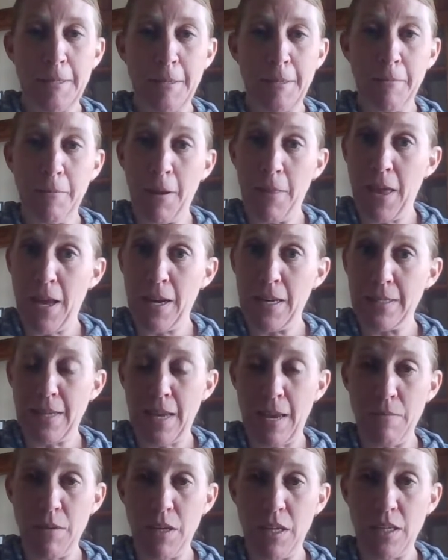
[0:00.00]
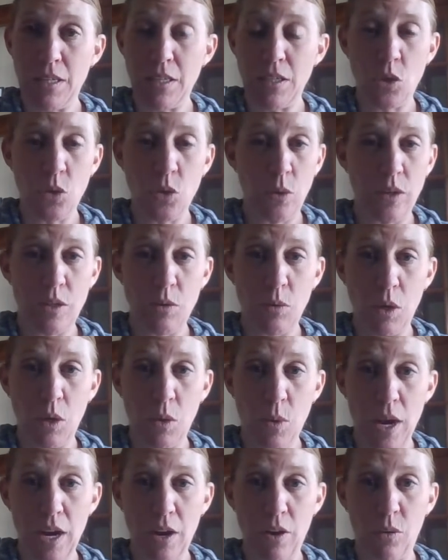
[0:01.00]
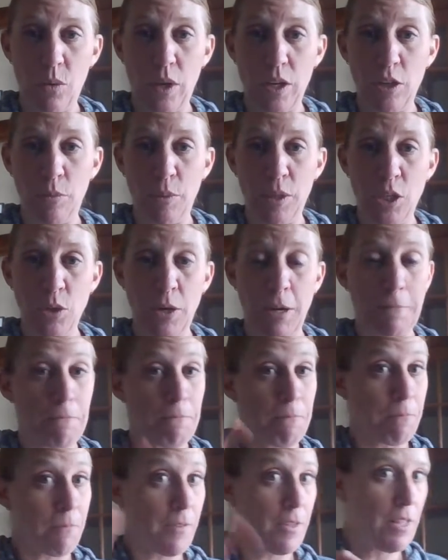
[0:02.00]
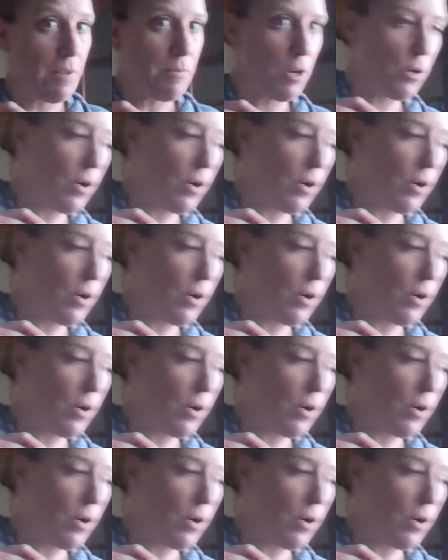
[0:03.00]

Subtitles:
to what that assignment is going to require and what you'll be doing. Let